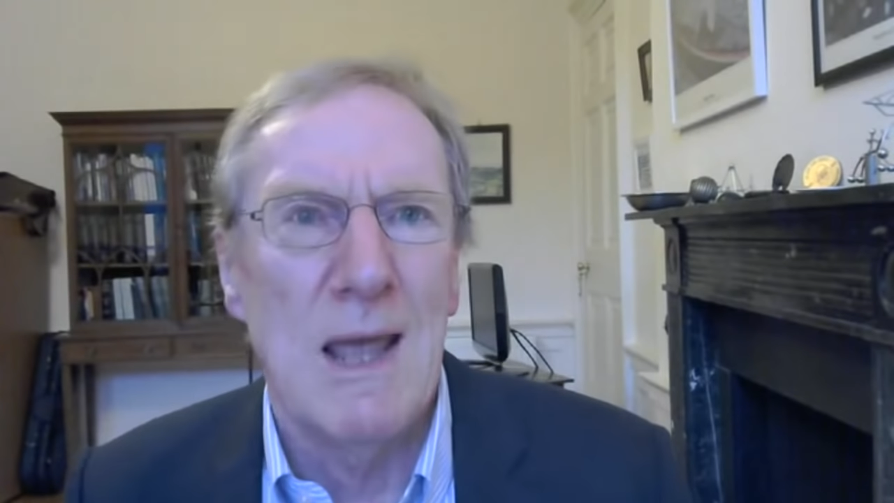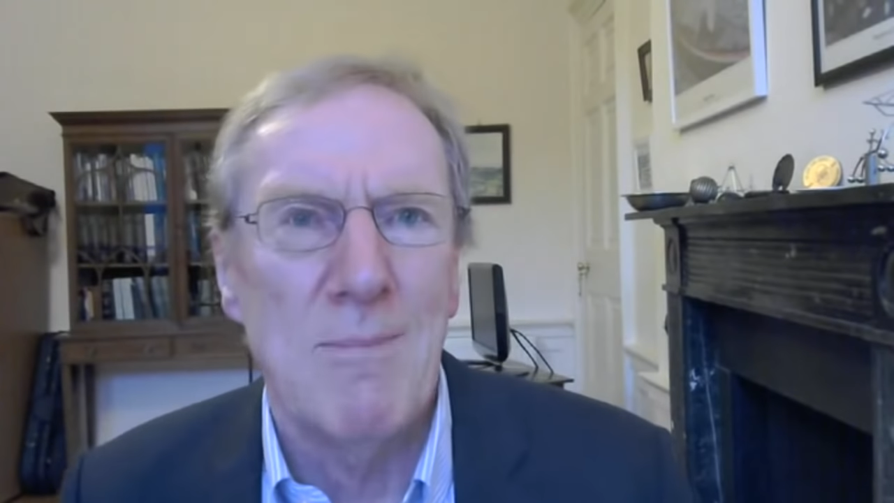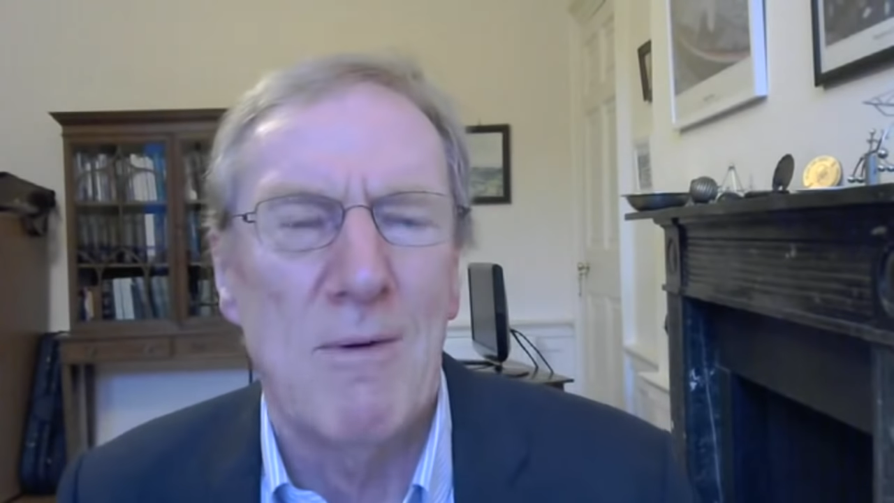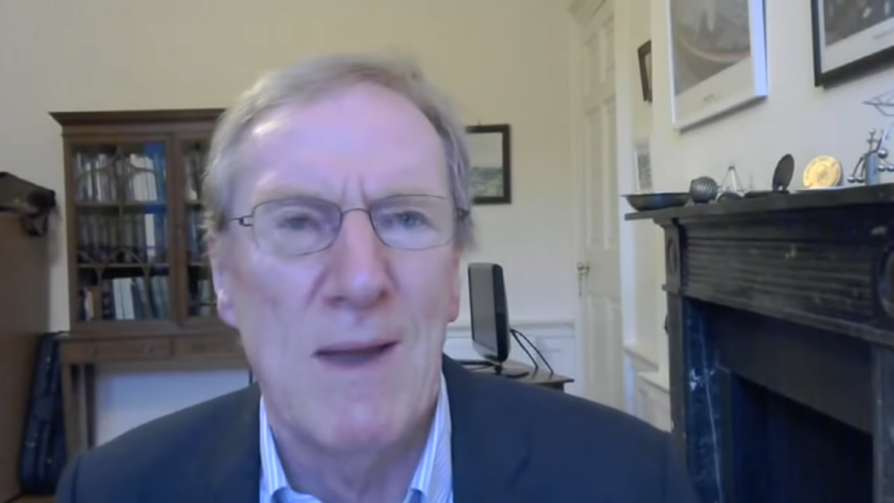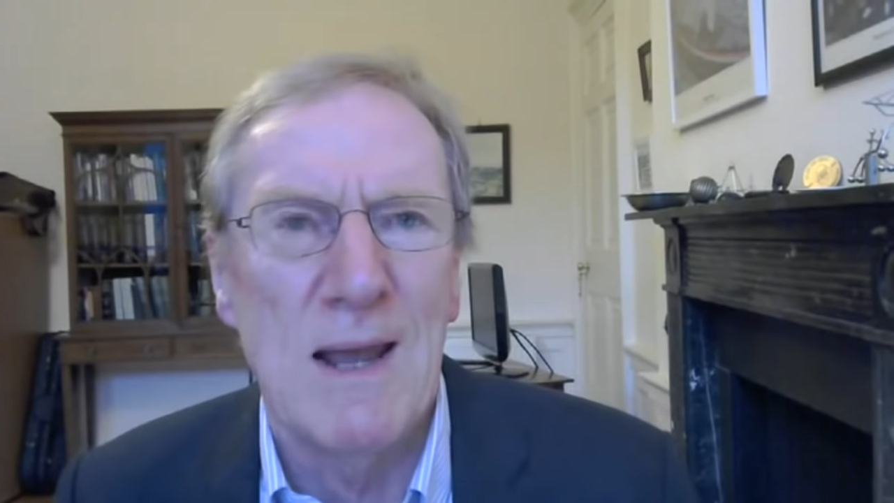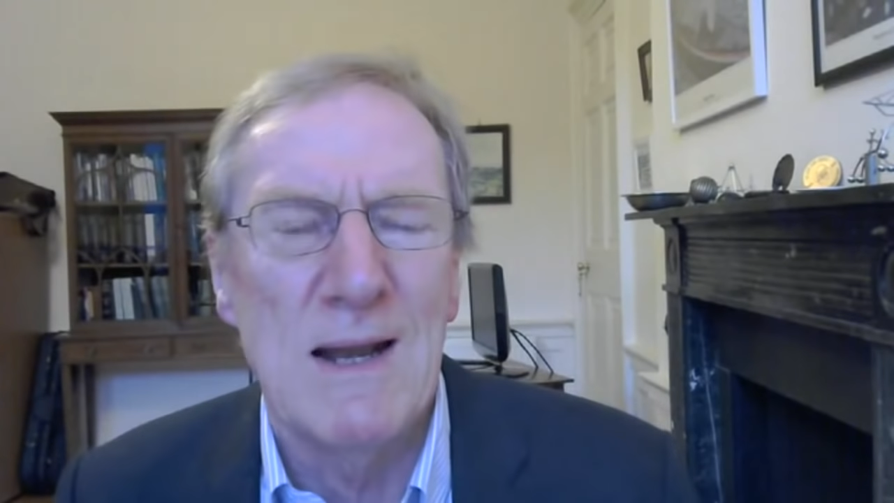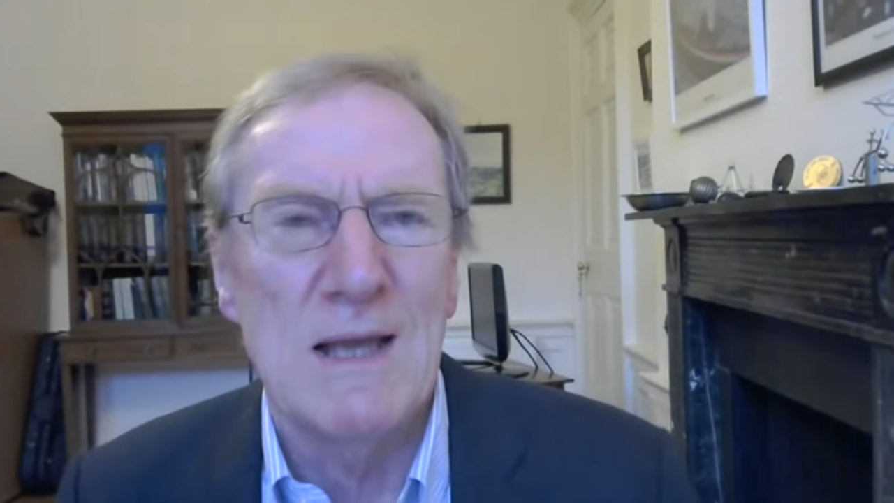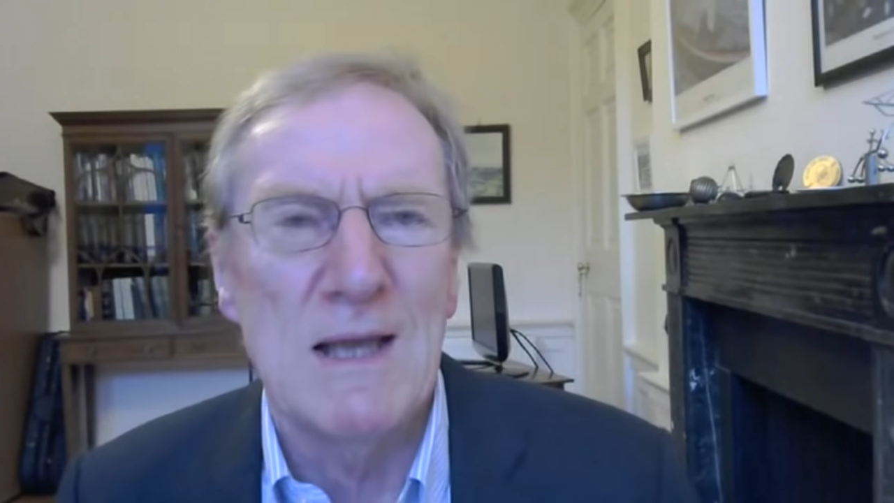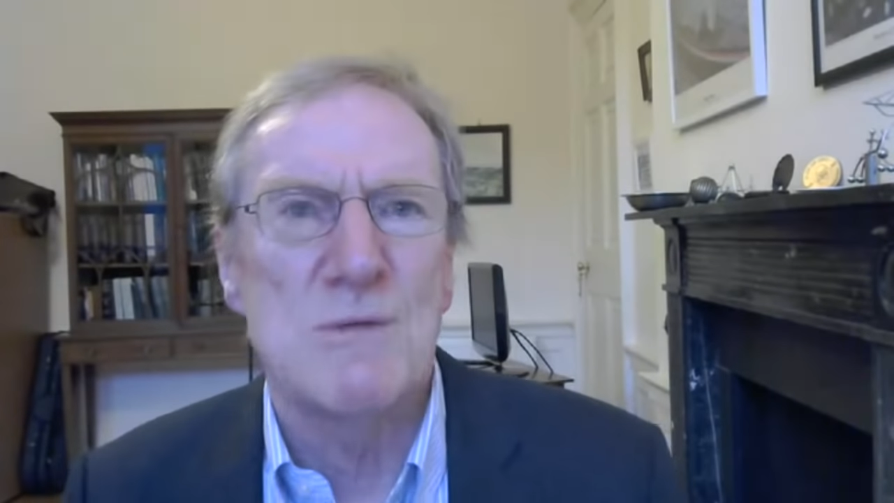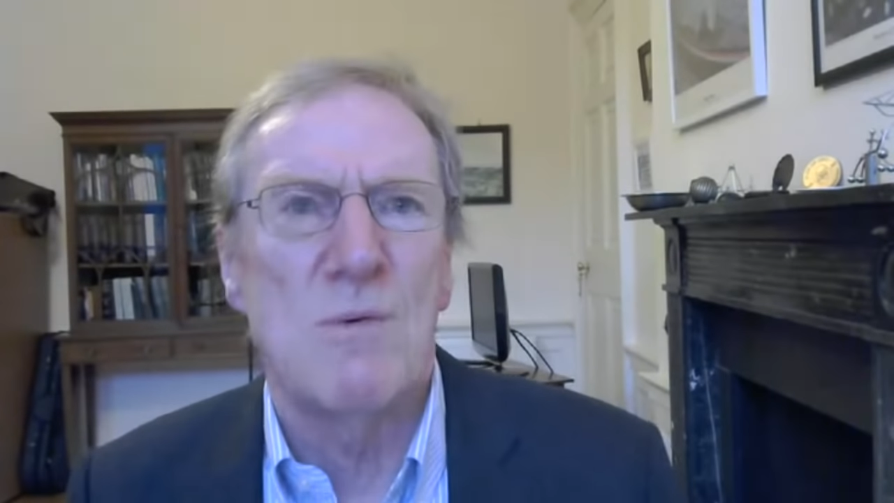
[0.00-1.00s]
labor
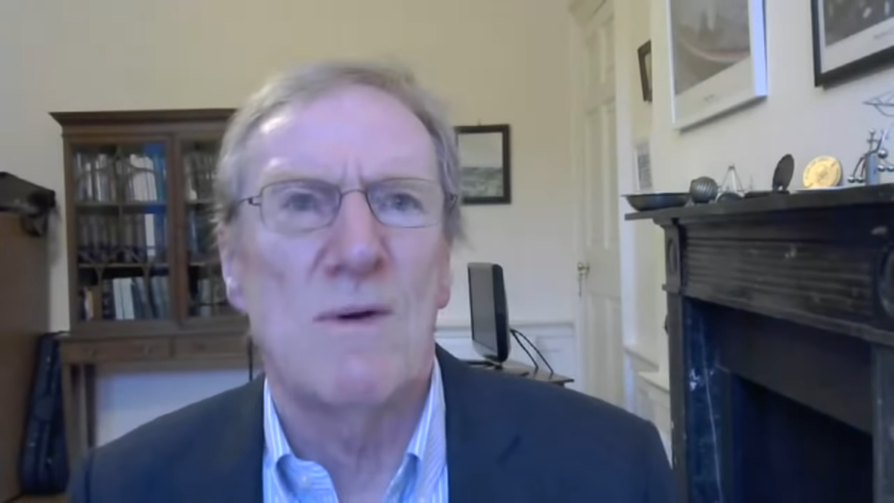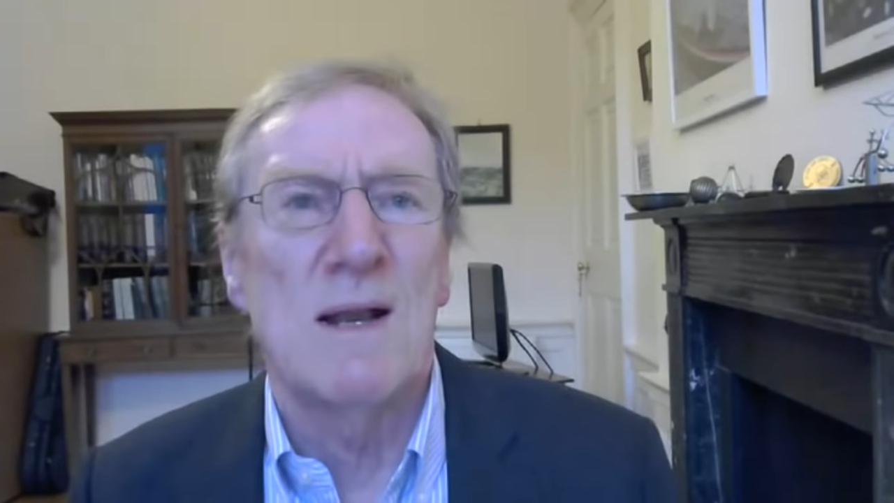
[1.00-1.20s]
regulations.